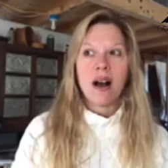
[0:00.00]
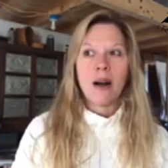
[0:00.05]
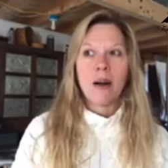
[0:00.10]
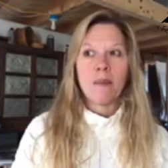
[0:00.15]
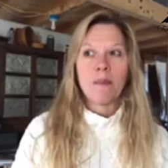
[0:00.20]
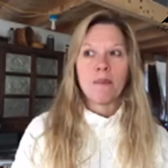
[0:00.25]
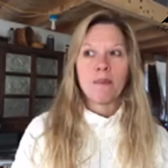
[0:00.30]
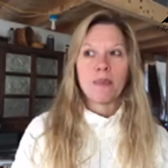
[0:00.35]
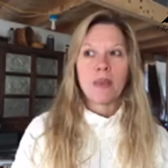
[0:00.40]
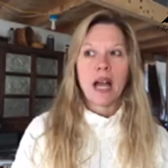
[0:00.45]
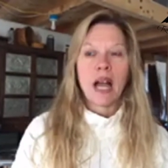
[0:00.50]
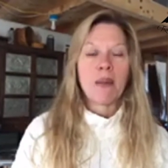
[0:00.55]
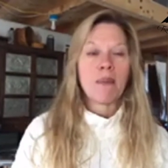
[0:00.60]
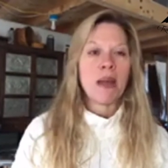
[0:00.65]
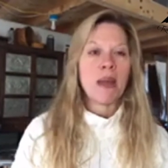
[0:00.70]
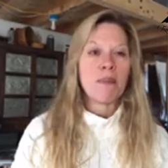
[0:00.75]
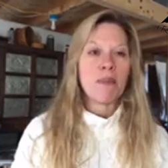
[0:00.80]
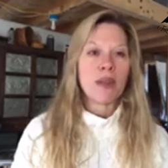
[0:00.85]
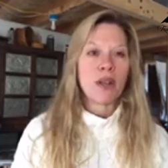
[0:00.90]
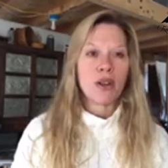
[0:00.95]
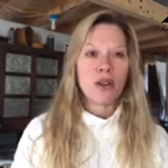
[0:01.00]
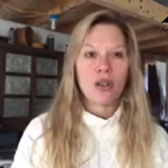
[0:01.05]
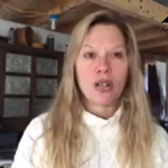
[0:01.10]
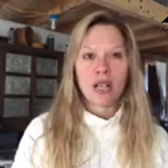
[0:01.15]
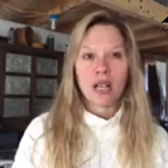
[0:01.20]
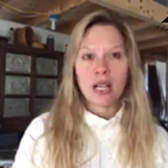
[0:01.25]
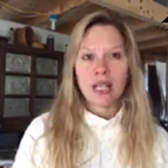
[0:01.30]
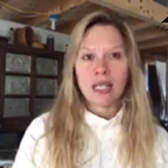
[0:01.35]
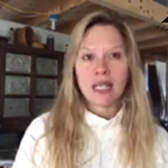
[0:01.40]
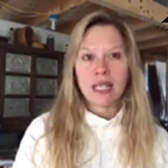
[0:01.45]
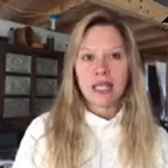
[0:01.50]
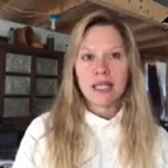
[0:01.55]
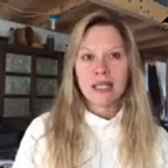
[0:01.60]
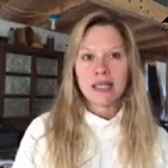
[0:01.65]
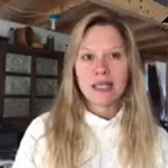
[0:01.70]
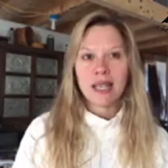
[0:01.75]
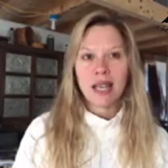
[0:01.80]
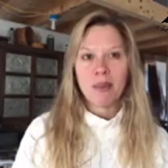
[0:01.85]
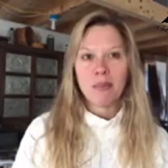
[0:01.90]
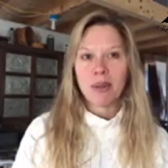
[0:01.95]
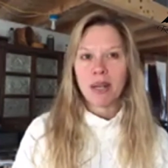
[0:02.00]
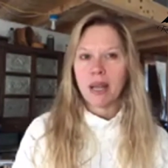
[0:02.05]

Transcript: um, I might be hurting on the inside,